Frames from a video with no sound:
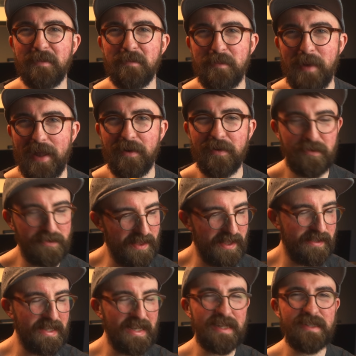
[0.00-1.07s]
better
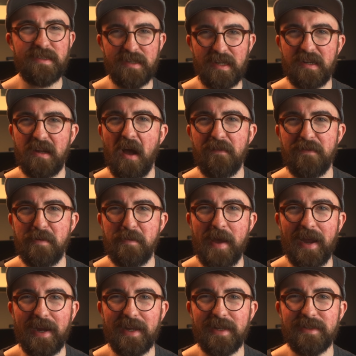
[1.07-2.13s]
than the instant coffee
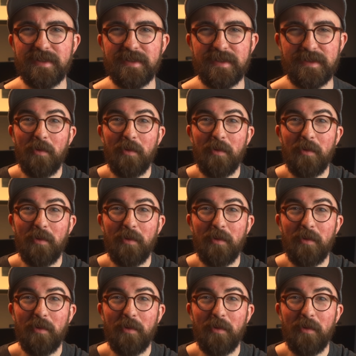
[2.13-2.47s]
packets.